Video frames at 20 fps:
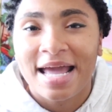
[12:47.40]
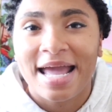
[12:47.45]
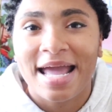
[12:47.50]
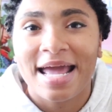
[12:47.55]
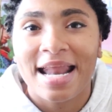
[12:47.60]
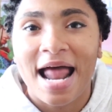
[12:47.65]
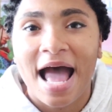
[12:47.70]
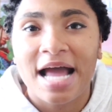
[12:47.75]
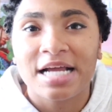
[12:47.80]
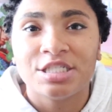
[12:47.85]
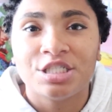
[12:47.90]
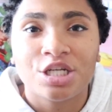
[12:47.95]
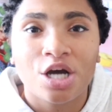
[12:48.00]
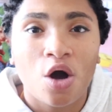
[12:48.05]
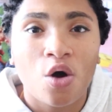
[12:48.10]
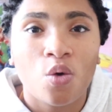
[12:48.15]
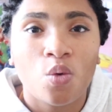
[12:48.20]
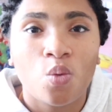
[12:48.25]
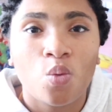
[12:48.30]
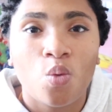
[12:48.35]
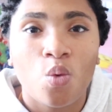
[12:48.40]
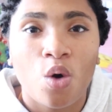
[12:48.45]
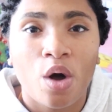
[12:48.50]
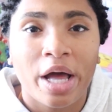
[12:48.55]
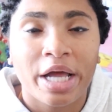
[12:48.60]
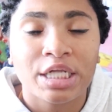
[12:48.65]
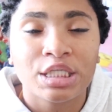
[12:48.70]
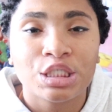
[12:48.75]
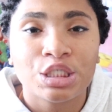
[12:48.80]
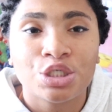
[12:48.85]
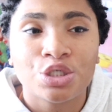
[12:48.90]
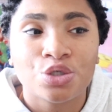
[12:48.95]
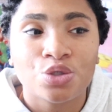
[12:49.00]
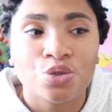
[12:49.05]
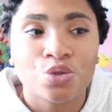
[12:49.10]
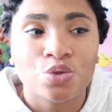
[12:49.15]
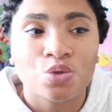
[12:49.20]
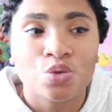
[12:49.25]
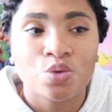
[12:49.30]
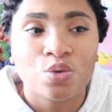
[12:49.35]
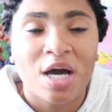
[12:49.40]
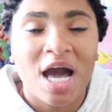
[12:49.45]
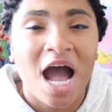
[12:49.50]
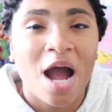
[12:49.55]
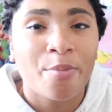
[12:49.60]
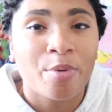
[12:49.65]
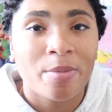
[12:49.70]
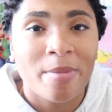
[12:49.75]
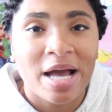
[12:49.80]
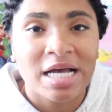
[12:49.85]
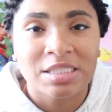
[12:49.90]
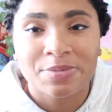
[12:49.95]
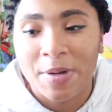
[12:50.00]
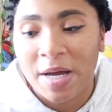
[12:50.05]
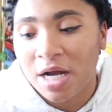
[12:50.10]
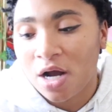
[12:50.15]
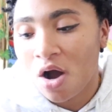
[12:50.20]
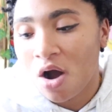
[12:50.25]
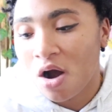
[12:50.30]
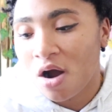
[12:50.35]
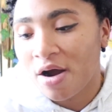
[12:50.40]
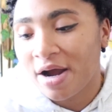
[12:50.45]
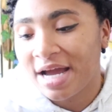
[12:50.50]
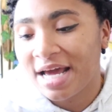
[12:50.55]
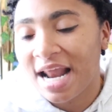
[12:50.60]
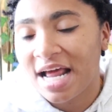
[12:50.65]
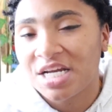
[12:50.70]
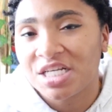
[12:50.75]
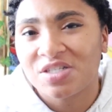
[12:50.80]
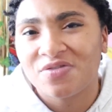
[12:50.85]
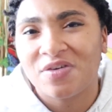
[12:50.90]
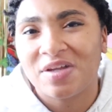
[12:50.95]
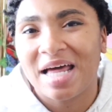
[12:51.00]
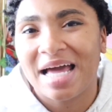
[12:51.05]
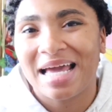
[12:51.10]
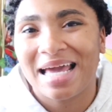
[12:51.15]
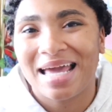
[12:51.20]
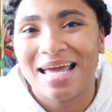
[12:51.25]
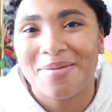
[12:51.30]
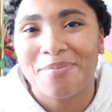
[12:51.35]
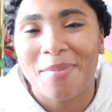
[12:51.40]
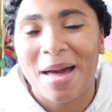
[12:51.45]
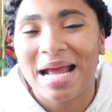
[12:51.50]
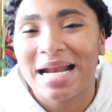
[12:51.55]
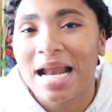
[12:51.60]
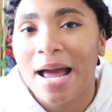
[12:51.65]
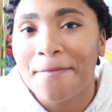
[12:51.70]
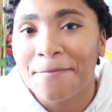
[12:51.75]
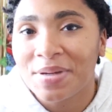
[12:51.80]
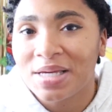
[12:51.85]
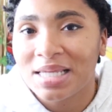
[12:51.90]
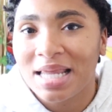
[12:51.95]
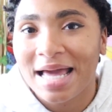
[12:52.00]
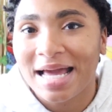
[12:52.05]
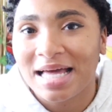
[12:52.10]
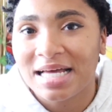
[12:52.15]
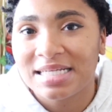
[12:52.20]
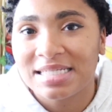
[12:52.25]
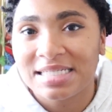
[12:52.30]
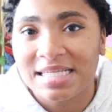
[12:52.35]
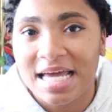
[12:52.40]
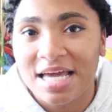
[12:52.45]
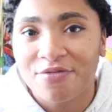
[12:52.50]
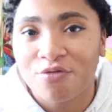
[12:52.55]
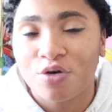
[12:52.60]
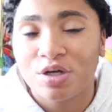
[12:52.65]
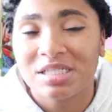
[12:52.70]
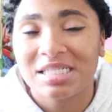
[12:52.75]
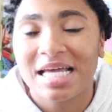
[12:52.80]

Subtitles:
and I don't want to compromise my card and I just feel like it might not be like a safe one.